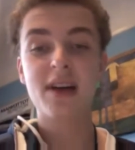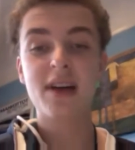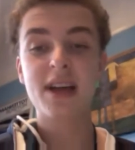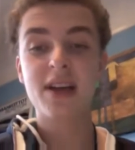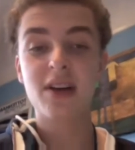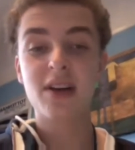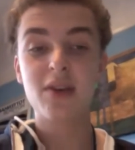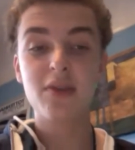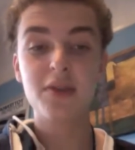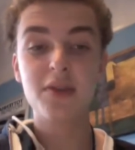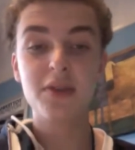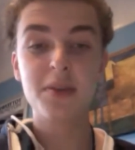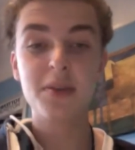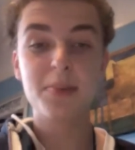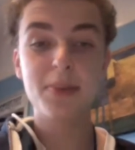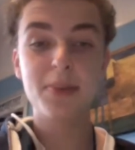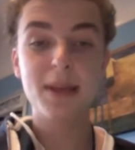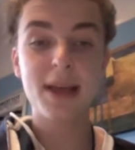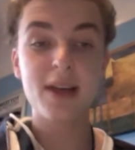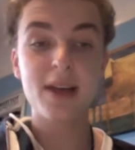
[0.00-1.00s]
go through the
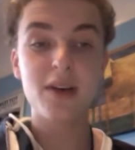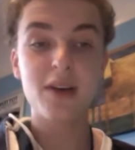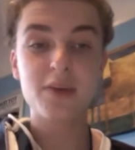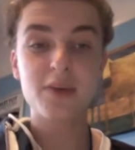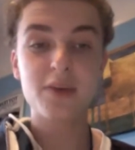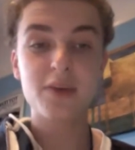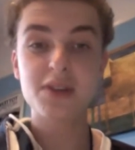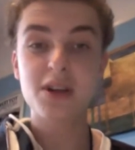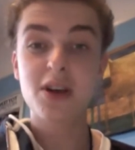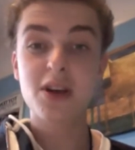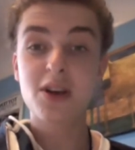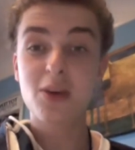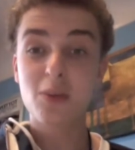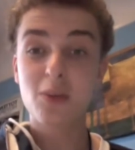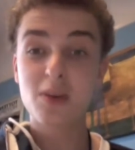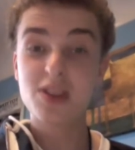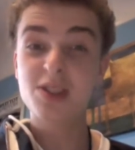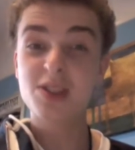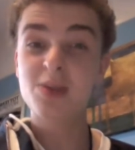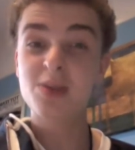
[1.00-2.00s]
playoffs,
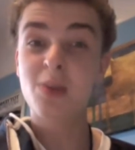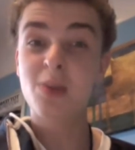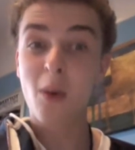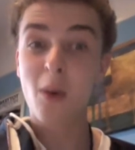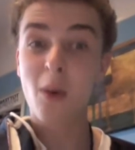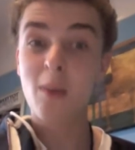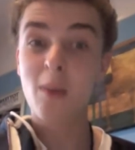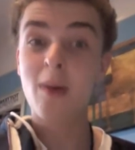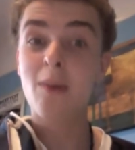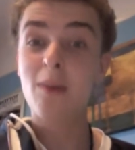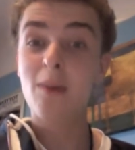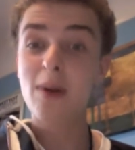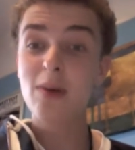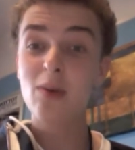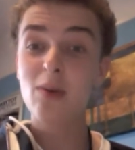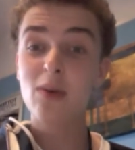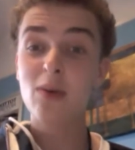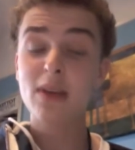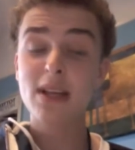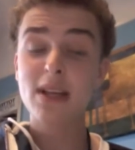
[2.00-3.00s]
which when we were in it